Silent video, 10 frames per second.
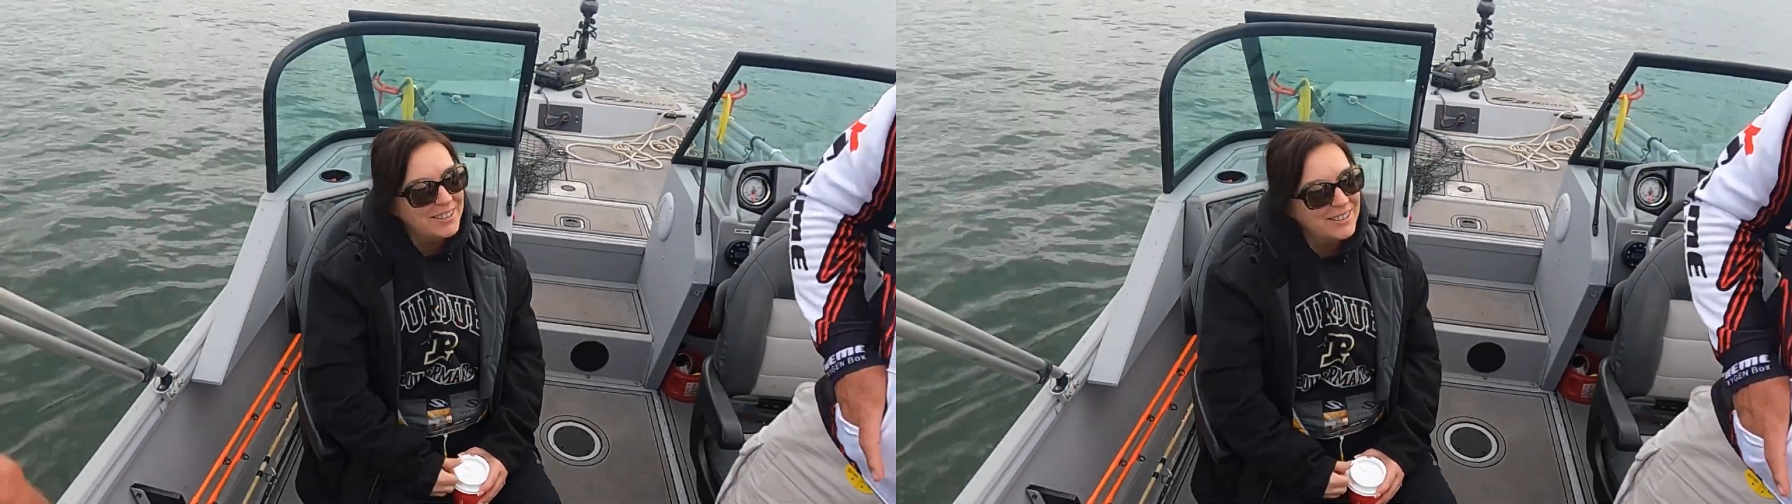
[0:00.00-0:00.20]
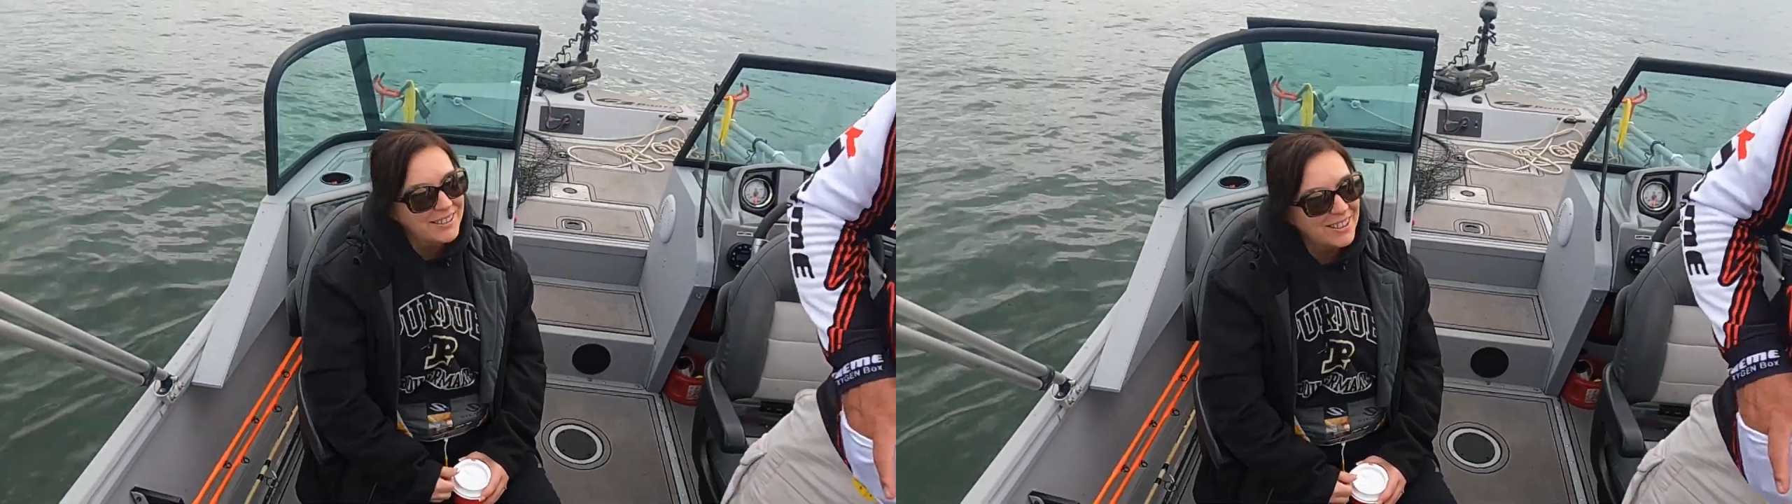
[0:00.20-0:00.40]

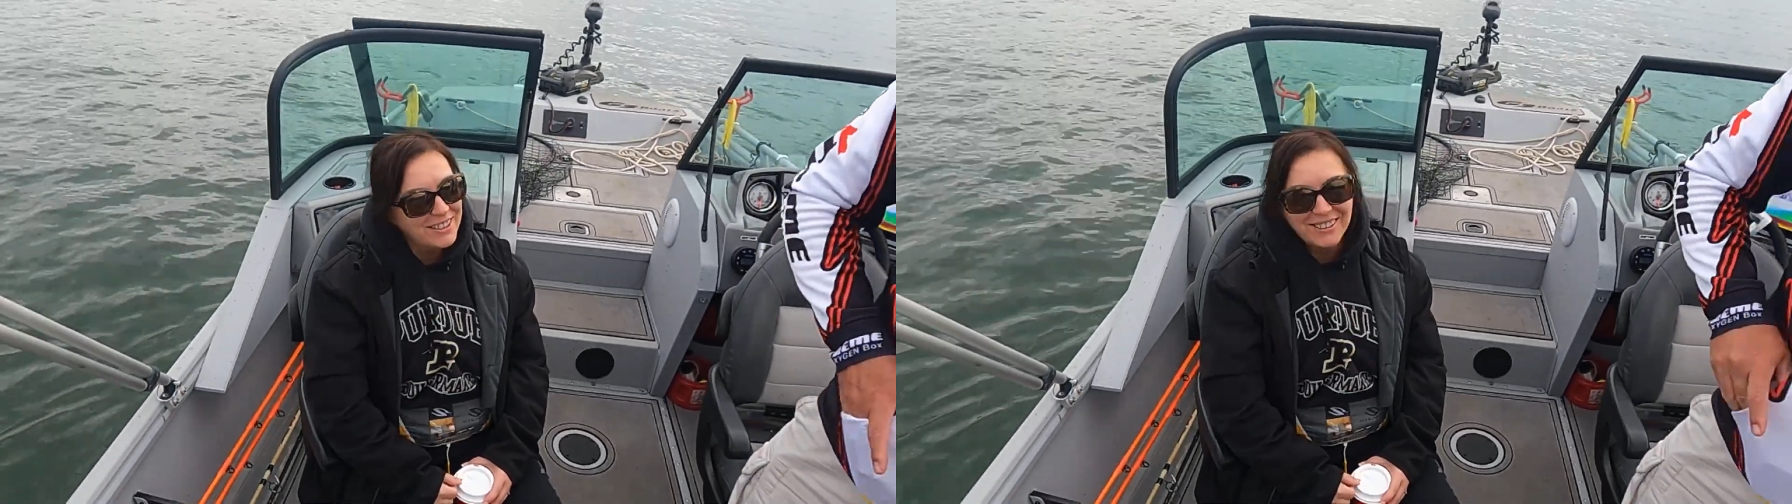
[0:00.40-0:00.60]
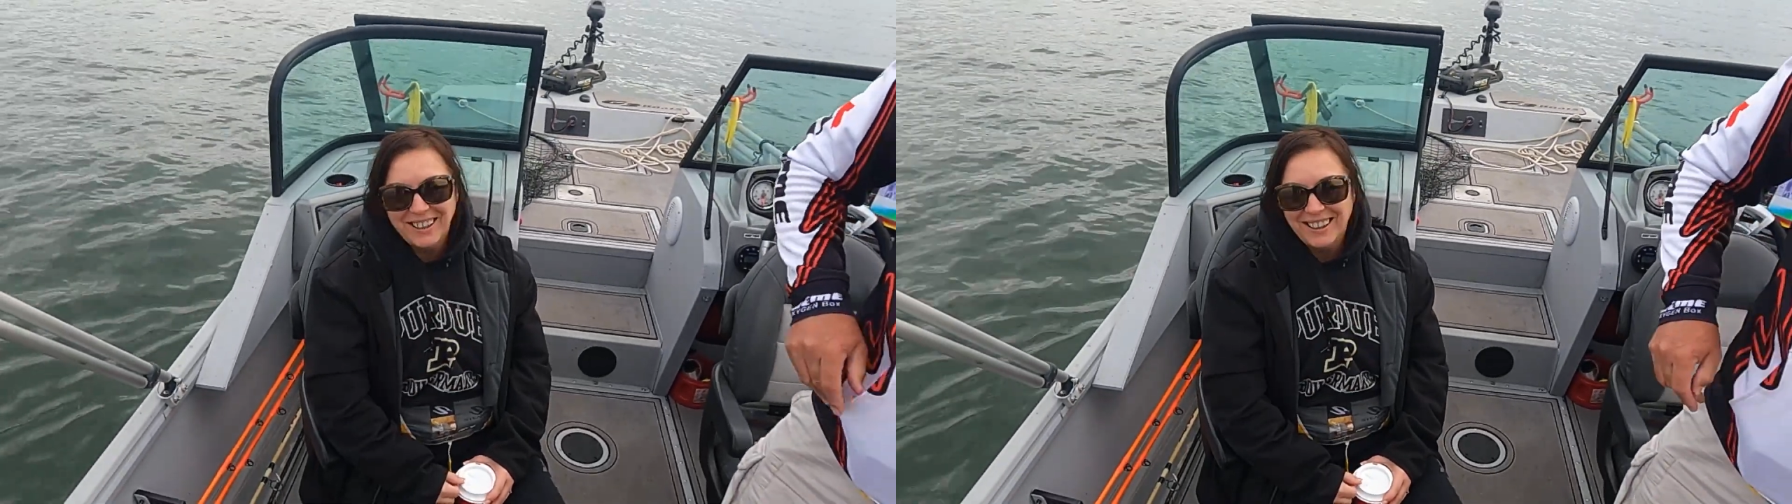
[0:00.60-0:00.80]
Let me tell you,
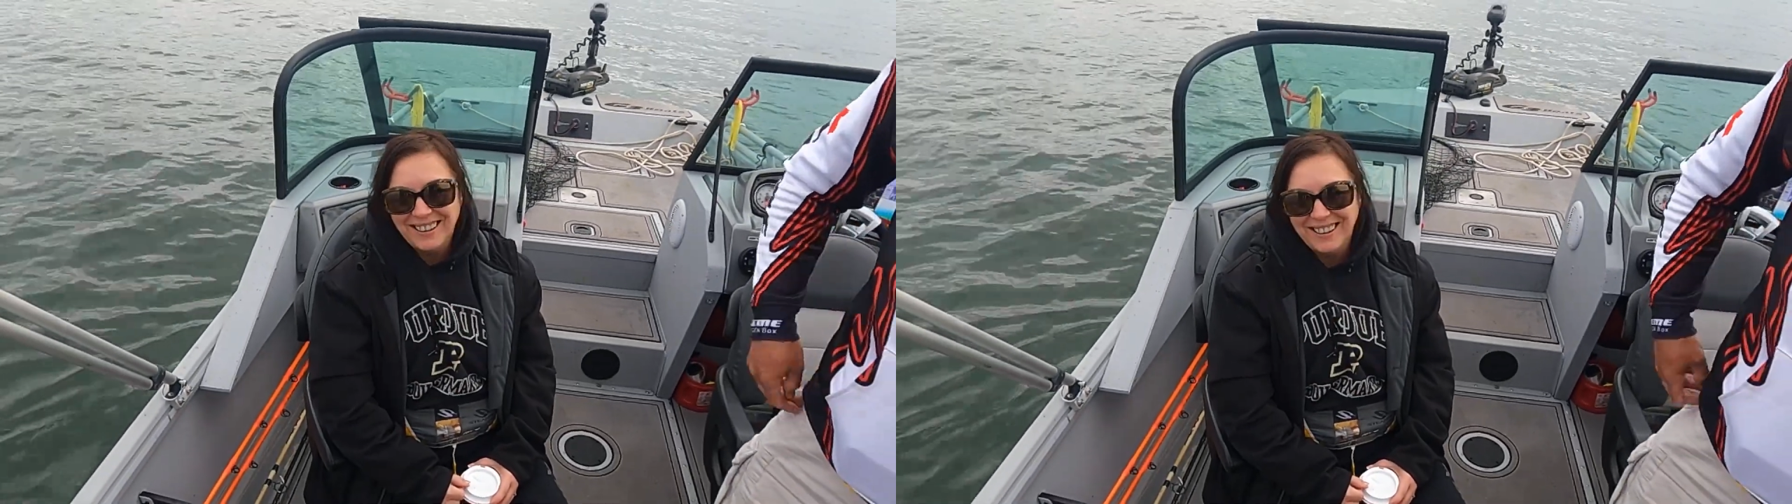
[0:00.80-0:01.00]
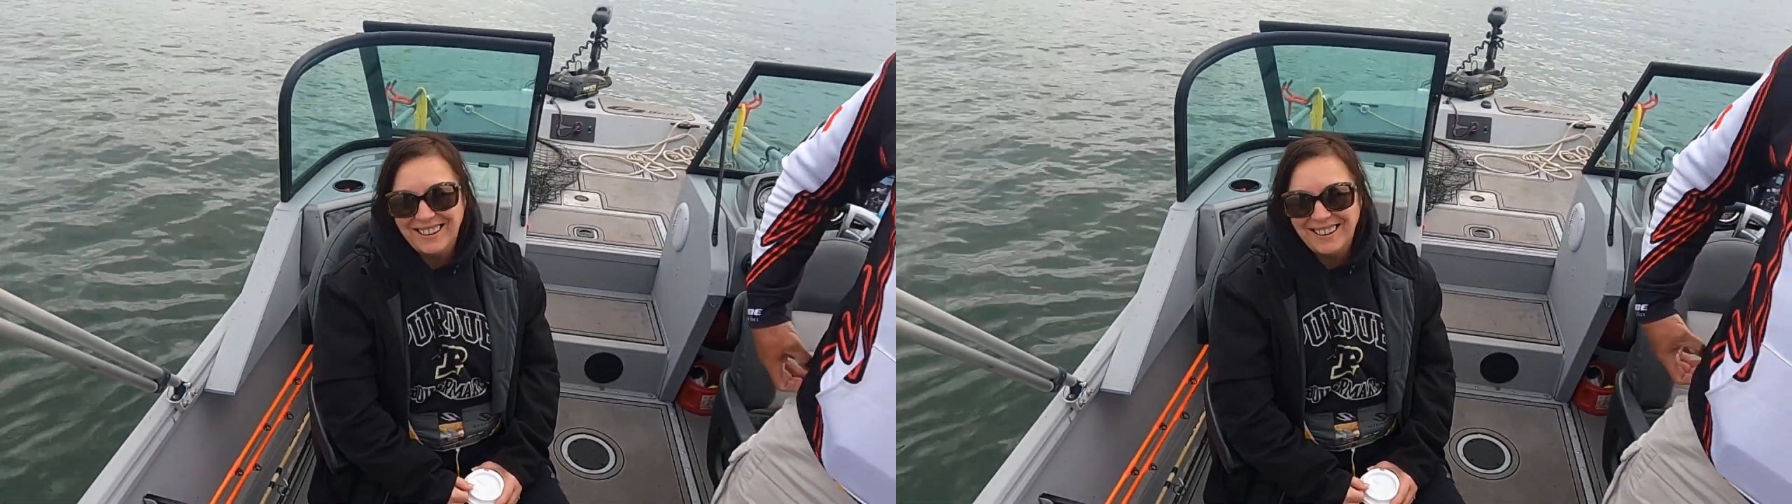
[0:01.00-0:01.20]
that
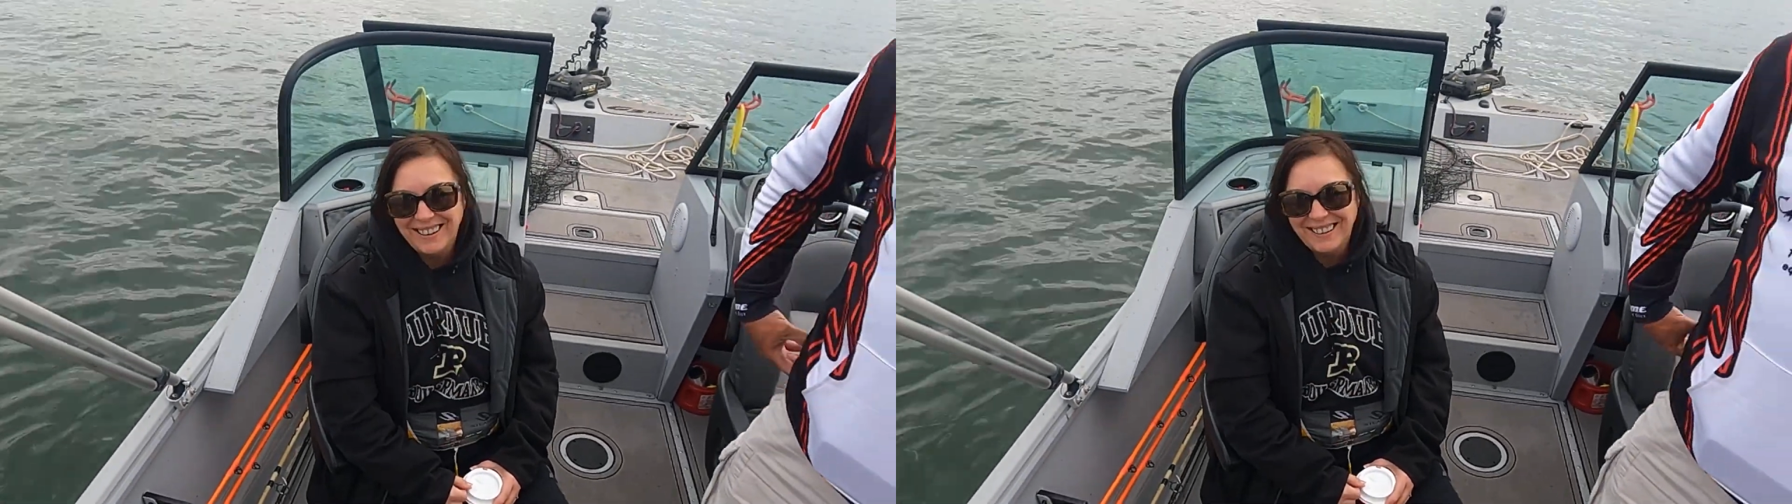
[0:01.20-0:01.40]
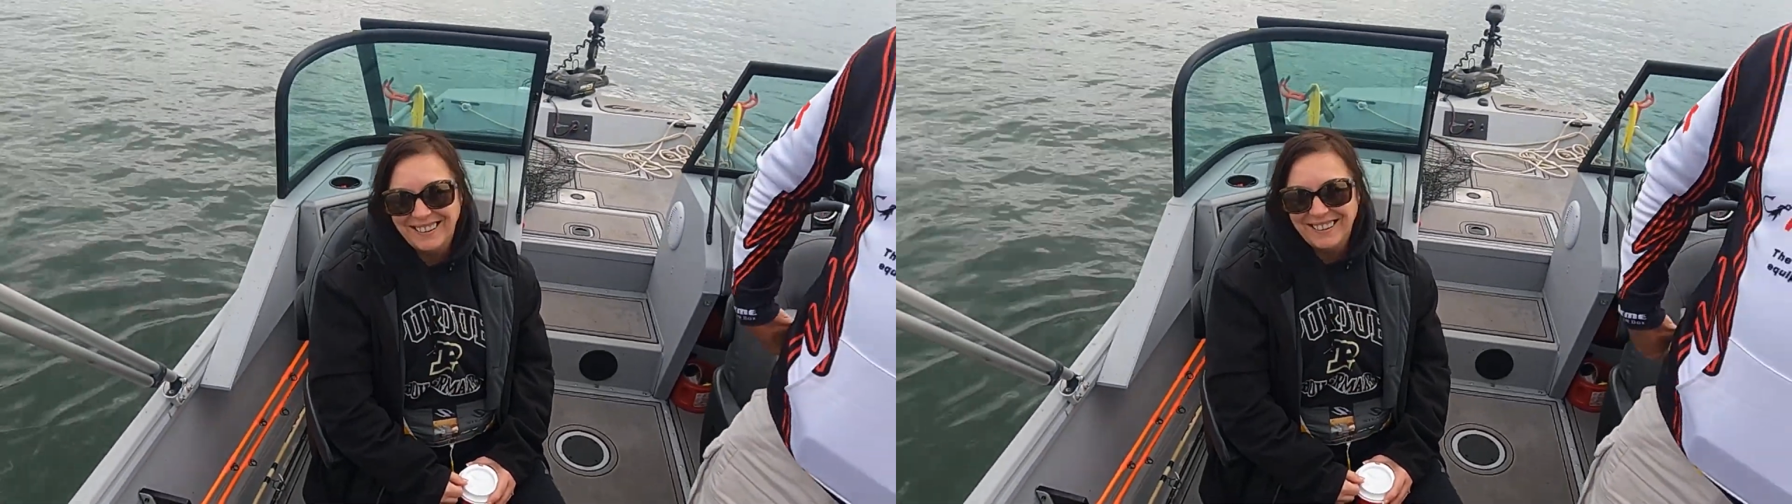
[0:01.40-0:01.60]
that